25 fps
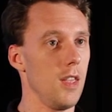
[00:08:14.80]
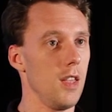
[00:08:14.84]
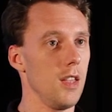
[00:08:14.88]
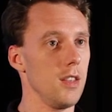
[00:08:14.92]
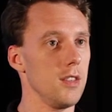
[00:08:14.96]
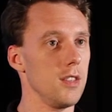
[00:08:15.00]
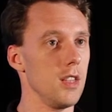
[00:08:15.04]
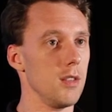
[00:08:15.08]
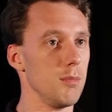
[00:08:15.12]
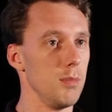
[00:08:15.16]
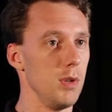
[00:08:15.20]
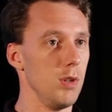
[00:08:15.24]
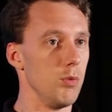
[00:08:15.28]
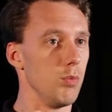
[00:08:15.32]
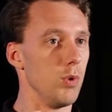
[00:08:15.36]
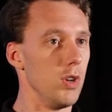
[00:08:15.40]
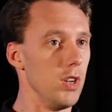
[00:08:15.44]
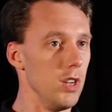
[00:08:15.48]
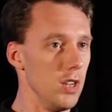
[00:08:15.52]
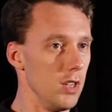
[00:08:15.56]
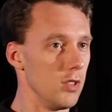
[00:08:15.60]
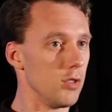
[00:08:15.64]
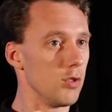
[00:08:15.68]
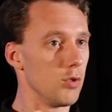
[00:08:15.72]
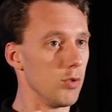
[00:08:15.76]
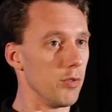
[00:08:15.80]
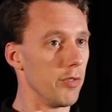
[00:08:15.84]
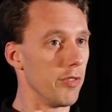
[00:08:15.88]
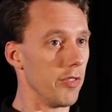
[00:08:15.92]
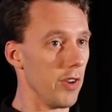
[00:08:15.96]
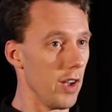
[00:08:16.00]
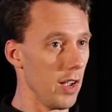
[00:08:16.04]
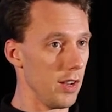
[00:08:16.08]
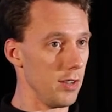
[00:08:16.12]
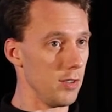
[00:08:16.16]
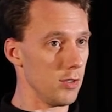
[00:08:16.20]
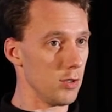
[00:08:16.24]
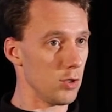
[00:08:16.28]
That means we need to
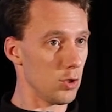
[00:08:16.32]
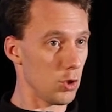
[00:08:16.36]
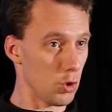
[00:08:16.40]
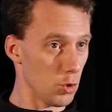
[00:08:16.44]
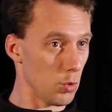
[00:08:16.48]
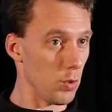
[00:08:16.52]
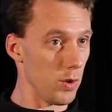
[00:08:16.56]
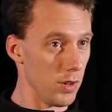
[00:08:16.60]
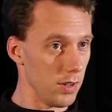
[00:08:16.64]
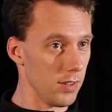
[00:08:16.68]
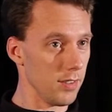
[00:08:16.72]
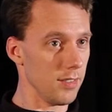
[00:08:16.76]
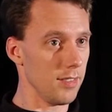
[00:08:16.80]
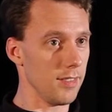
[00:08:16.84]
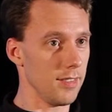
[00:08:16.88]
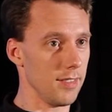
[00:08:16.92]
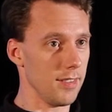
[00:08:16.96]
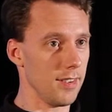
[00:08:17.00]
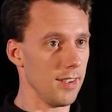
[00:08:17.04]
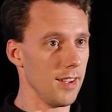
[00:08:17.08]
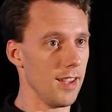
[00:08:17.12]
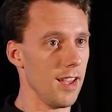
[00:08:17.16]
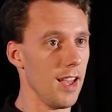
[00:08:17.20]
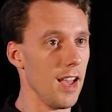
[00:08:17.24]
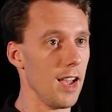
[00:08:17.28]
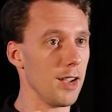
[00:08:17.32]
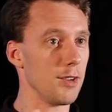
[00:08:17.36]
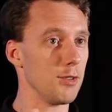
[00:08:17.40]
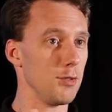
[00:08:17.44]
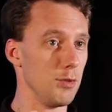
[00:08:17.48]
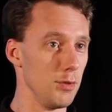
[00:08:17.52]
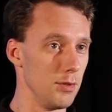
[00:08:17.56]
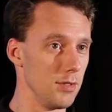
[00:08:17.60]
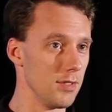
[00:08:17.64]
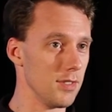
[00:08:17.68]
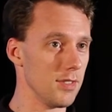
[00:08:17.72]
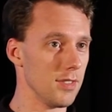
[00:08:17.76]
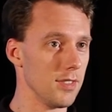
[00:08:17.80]
find three
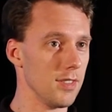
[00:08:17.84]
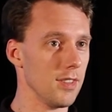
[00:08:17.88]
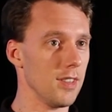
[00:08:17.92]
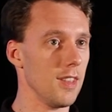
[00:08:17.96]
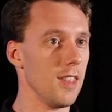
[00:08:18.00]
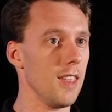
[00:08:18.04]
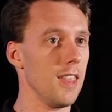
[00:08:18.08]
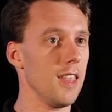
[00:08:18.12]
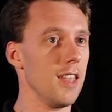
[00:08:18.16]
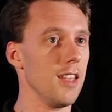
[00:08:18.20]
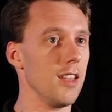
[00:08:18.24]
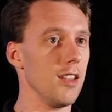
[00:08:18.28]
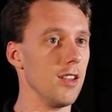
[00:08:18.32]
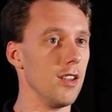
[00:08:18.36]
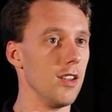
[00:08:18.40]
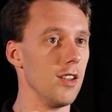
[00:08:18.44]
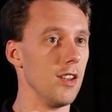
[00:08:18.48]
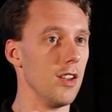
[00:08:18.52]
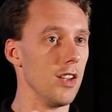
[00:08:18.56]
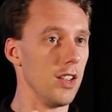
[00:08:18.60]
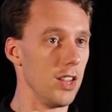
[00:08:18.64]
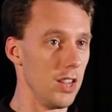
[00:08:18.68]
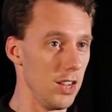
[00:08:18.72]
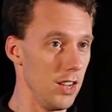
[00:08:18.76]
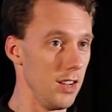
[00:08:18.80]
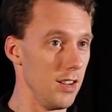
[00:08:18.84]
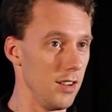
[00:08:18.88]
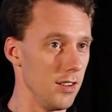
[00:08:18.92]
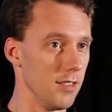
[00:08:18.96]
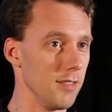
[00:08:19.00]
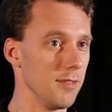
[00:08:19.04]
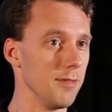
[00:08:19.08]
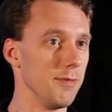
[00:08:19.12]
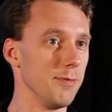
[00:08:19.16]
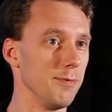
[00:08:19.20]
actors uh, here.